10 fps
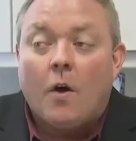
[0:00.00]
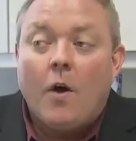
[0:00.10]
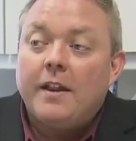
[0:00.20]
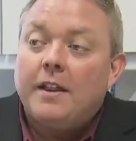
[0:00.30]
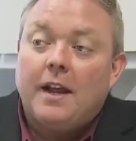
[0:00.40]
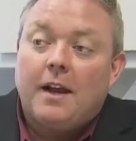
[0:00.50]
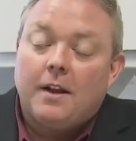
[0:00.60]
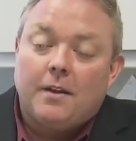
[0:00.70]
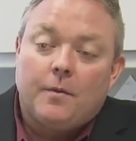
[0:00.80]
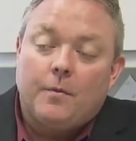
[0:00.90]
No, I
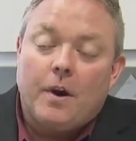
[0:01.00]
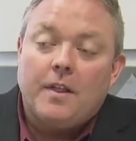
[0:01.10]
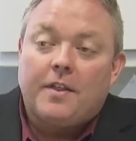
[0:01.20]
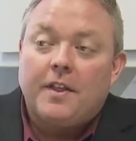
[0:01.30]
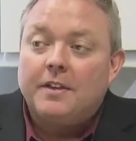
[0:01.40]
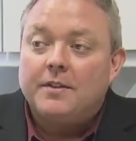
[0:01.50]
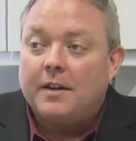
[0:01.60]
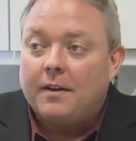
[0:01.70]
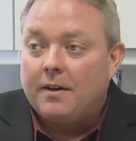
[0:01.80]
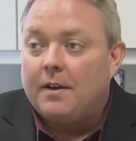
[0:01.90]
think one of the things
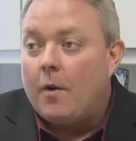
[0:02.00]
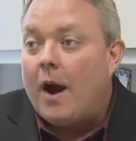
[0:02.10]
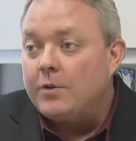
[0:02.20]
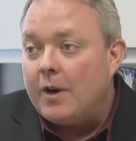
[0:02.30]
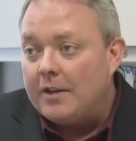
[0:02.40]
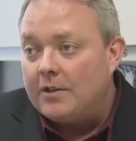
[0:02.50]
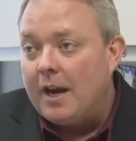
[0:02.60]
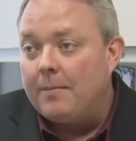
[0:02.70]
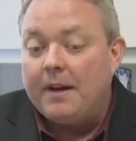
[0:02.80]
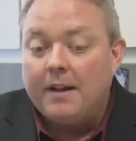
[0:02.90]
that I try and
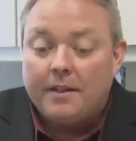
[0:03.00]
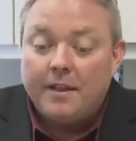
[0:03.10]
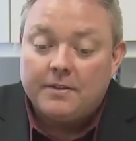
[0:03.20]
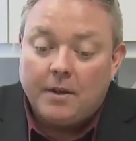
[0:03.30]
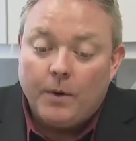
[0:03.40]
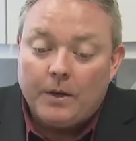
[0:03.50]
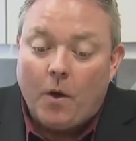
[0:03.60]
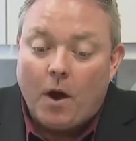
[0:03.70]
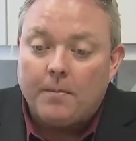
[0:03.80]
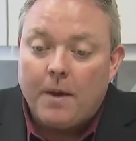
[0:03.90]
champion, and the things that we
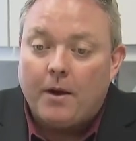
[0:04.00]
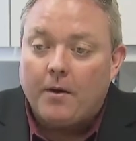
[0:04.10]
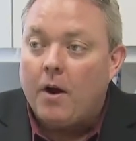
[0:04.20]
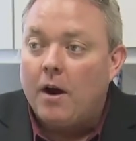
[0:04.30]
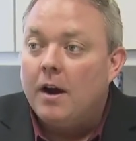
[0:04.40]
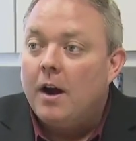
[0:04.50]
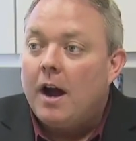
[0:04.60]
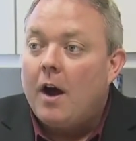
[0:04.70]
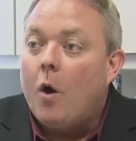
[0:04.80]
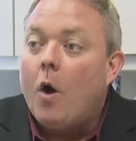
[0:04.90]
talk about, are
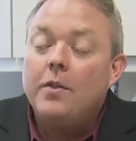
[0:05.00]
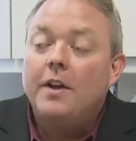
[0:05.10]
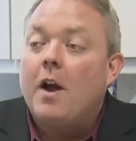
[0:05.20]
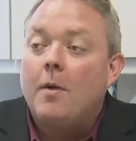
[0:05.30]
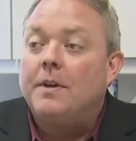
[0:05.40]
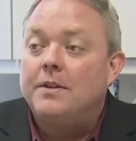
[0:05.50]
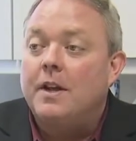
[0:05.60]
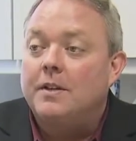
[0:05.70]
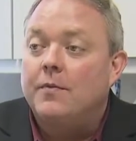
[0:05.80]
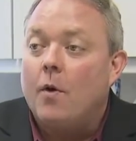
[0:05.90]
all of the companies
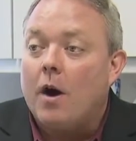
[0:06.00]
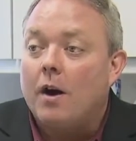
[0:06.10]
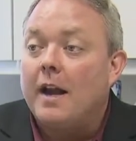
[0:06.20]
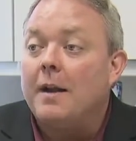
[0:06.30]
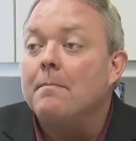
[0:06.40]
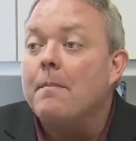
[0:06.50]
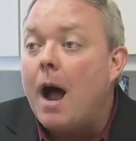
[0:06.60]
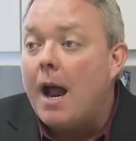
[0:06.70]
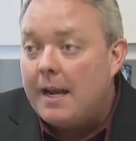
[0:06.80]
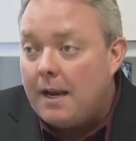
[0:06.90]
thus far, in
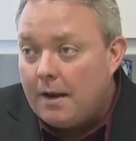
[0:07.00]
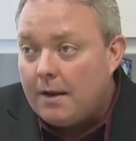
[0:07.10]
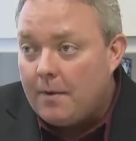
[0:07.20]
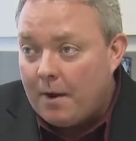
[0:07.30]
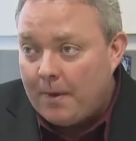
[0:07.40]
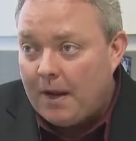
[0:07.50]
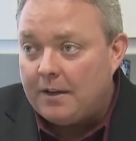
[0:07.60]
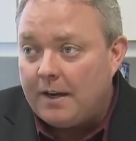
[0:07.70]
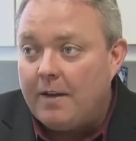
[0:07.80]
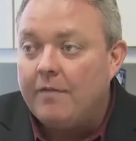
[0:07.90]
my
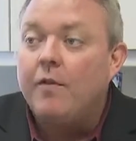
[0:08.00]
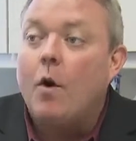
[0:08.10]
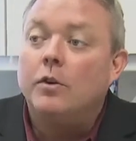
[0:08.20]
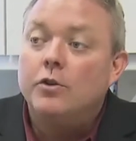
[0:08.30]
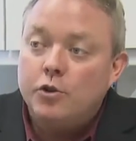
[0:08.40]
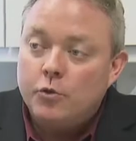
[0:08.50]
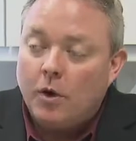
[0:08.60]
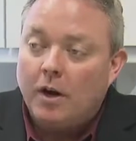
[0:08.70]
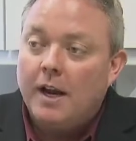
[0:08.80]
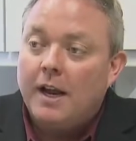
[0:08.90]
opinion, have fallen
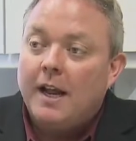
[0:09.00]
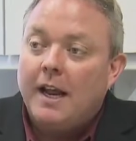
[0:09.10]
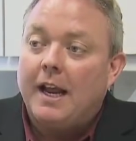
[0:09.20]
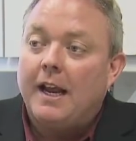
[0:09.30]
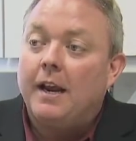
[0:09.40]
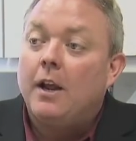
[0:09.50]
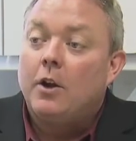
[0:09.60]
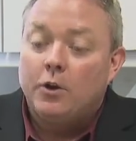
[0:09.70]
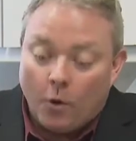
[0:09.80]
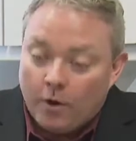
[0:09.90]
short in
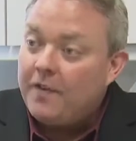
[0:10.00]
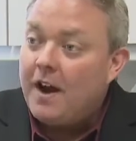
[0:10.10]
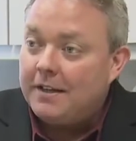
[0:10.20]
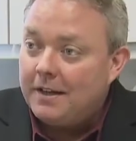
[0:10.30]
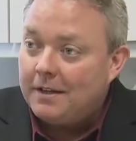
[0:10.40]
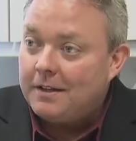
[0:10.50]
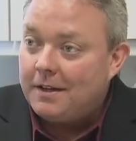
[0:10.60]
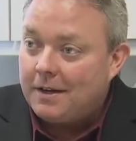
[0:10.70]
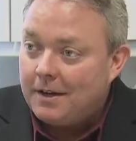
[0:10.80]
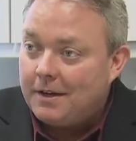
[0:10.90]
notifying
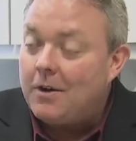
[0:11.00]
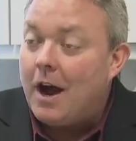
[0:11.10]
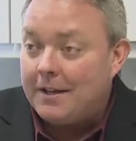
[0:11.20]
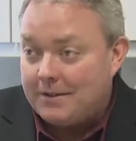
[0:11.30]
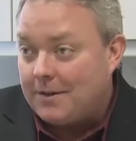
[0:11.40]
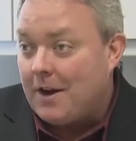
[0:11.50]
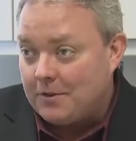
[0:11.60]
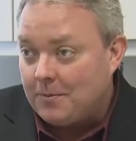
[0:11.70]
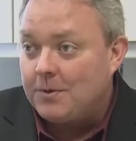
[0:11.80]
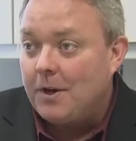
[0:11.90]
the clients,
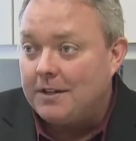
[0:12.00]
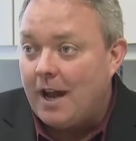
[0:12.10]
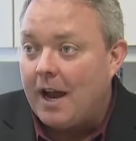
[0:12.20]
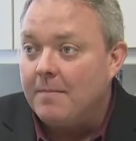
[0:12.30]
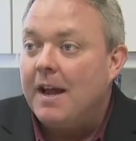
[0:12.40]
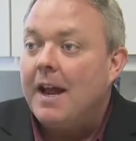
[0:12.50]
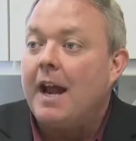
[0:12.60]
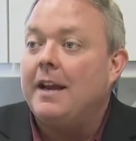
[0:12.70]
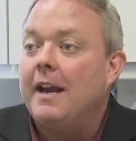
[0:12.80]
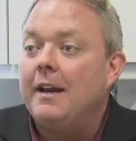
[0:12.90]
customers on time,
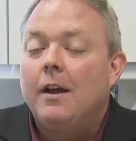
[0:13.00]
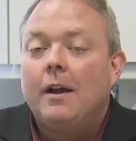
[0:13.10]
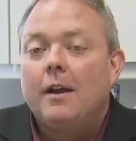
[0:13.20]
and then